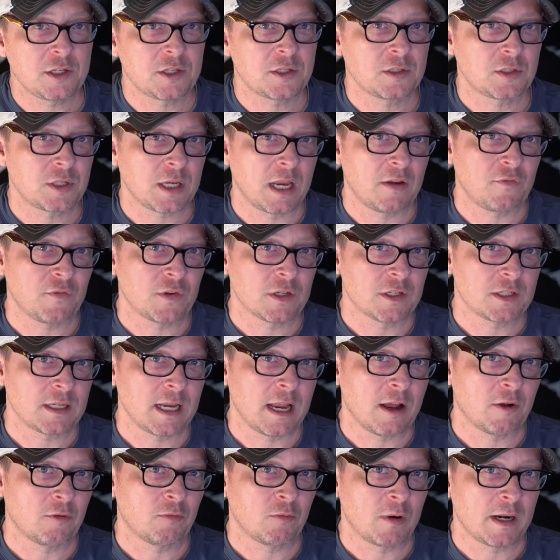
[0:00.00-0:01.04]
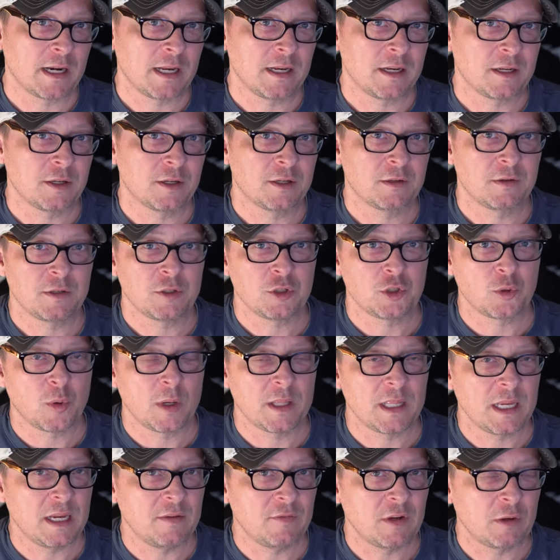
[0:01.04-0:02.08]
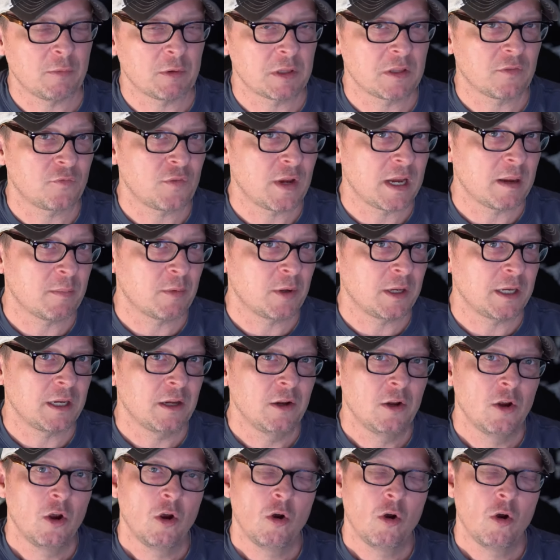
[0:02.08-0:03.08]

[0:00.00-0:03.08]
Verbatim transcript: safe and sound, ready to enjoy the evening with the family,